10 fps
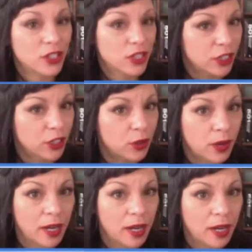just an
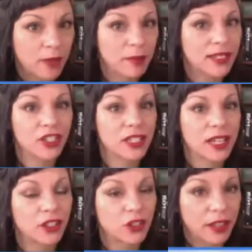incredible message,
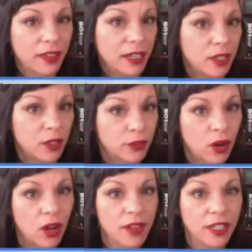Sandra. Thank you
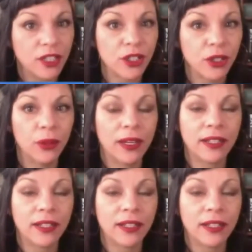for all that you do.